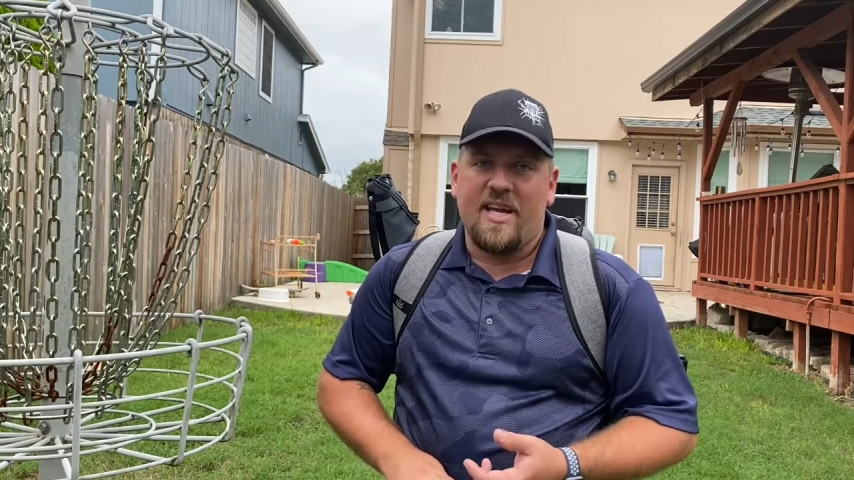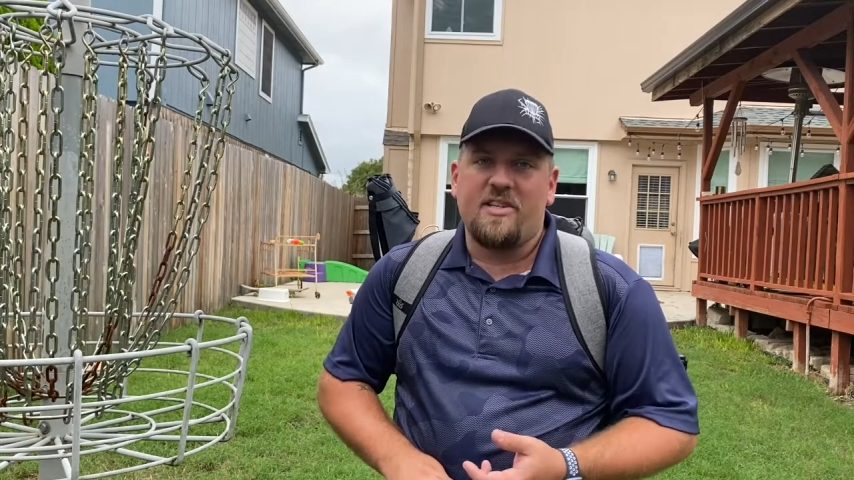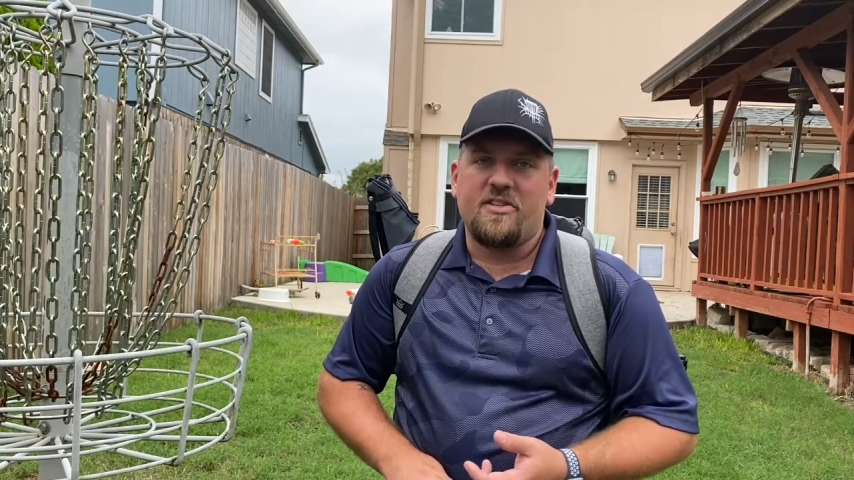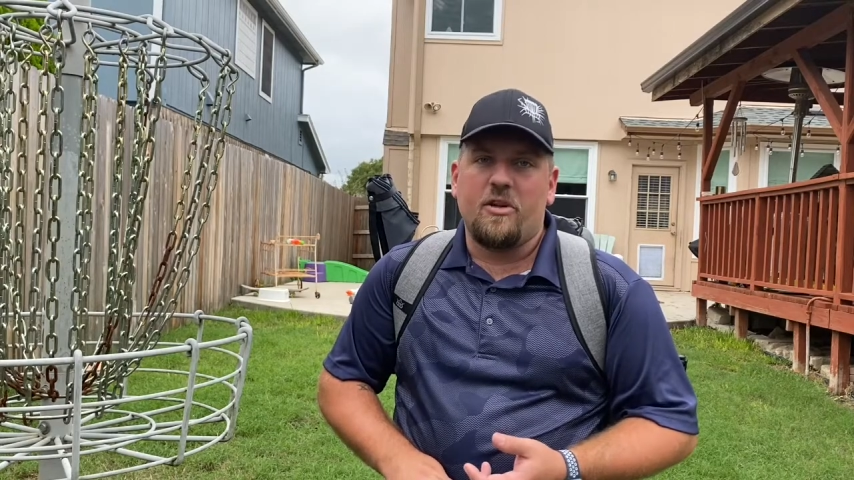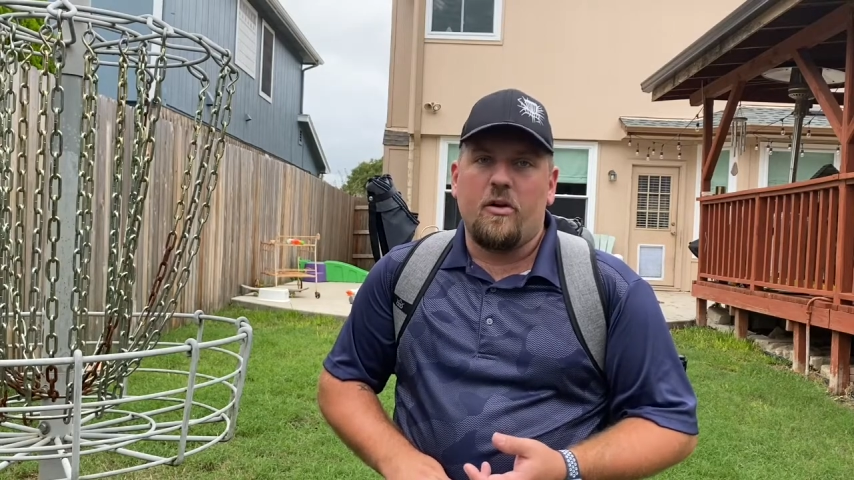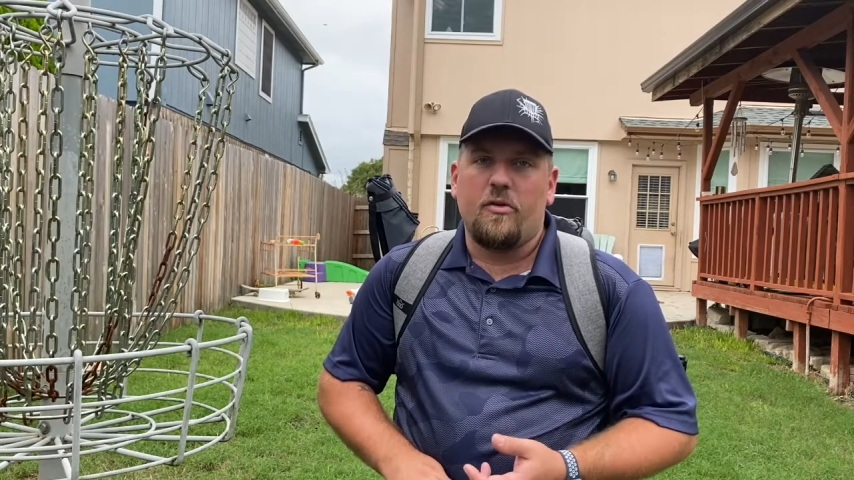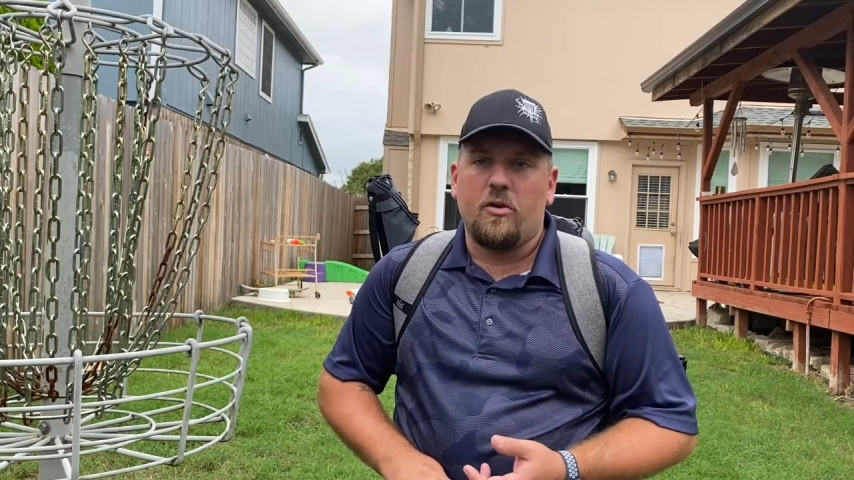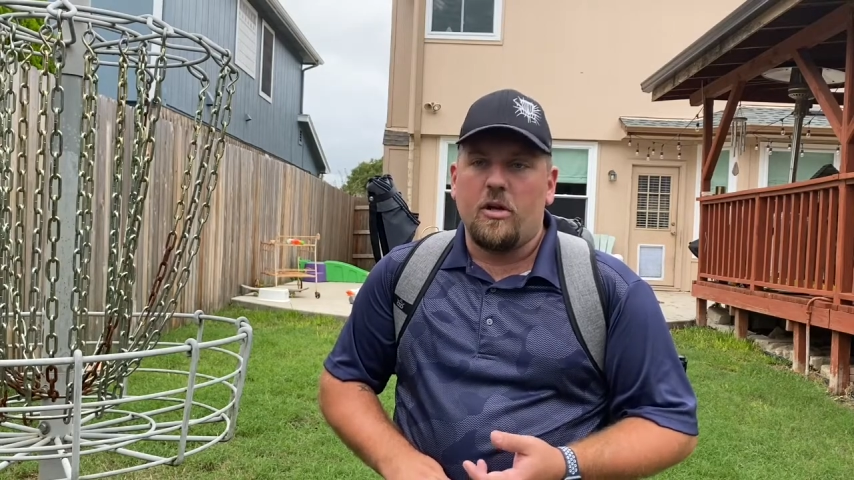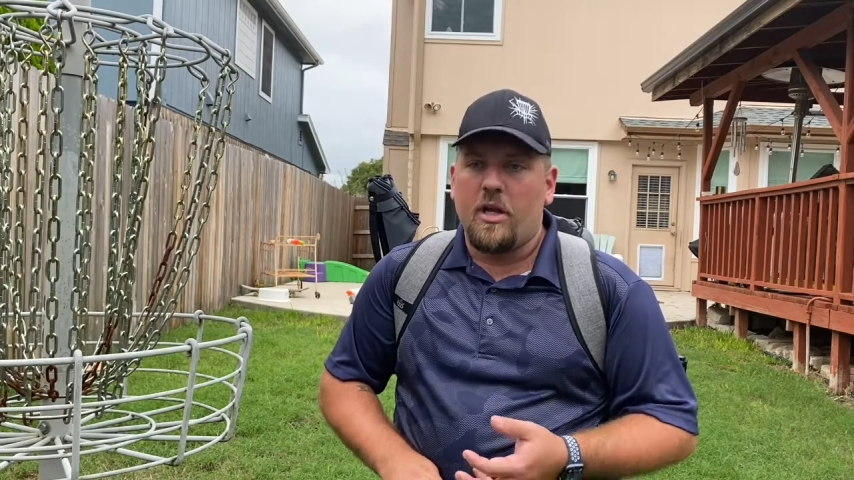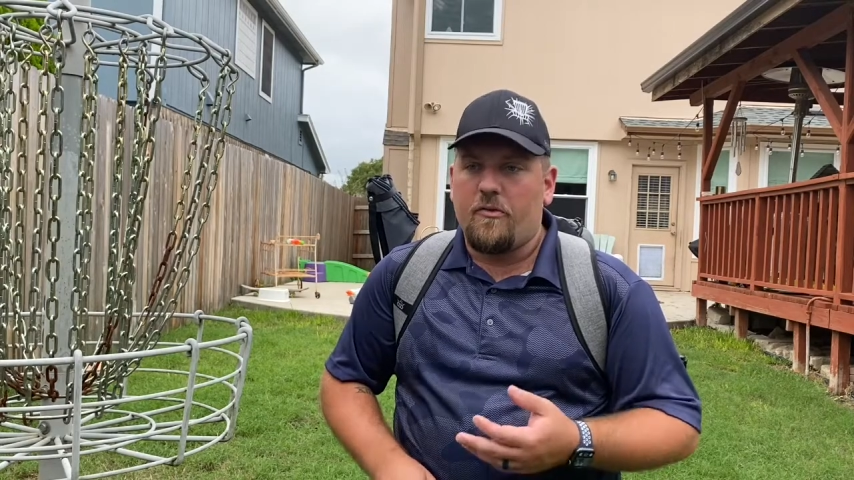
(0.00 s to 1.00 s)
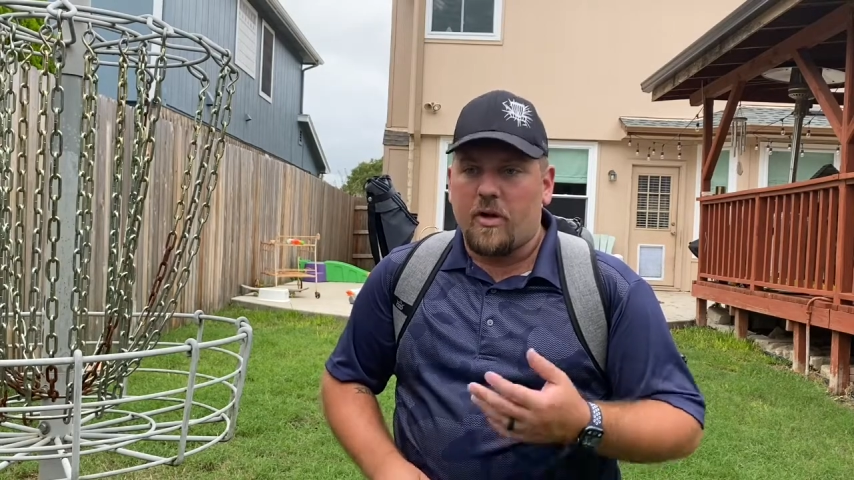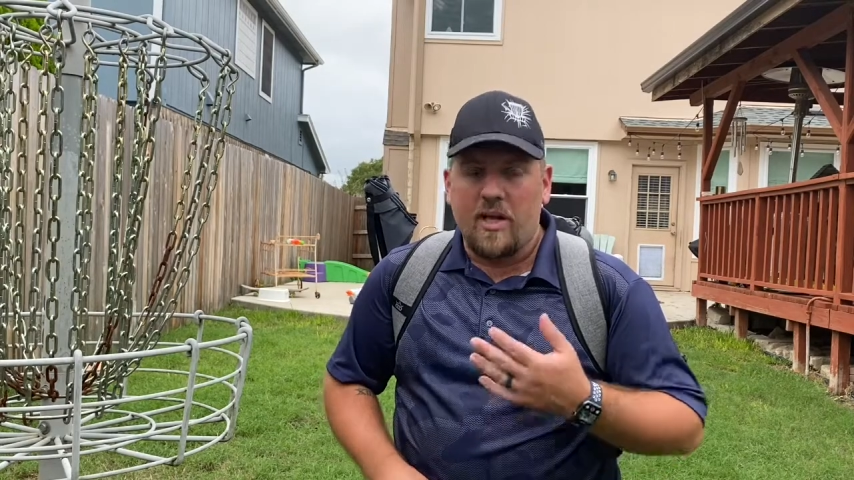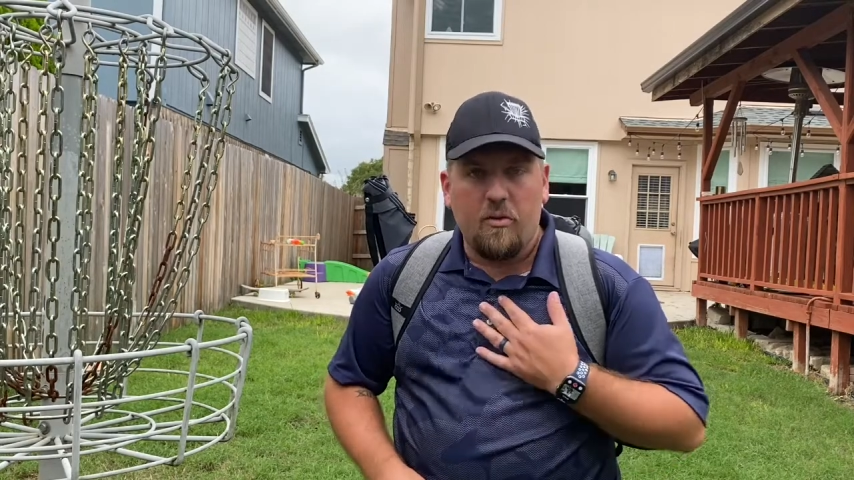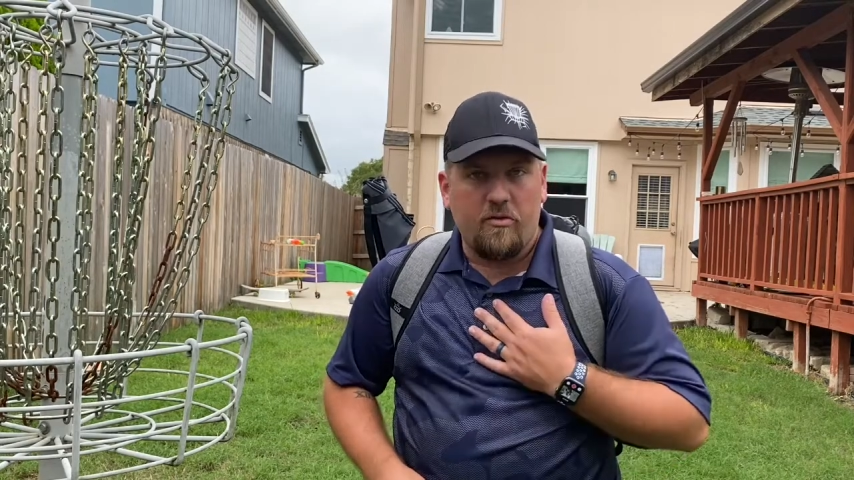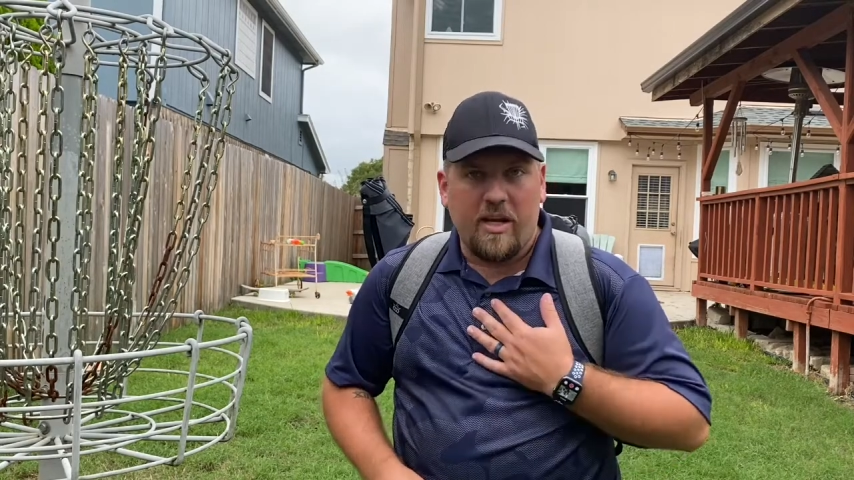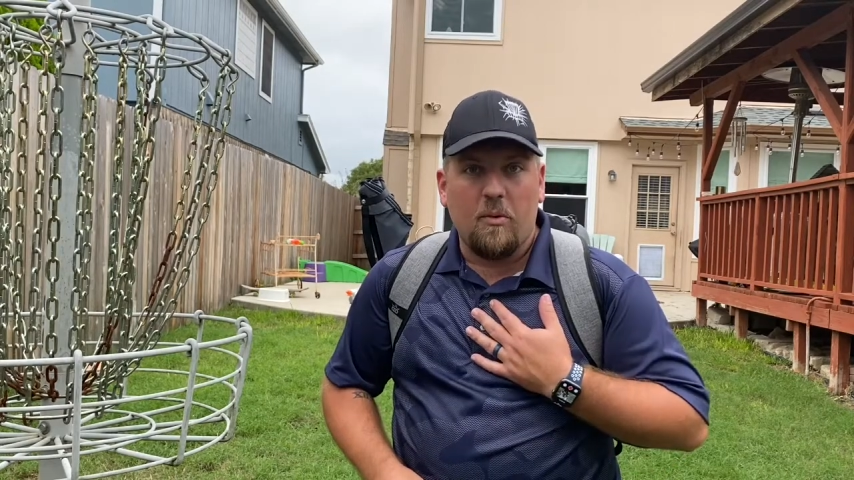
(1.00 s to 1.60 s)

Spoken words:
So if you're looking to get one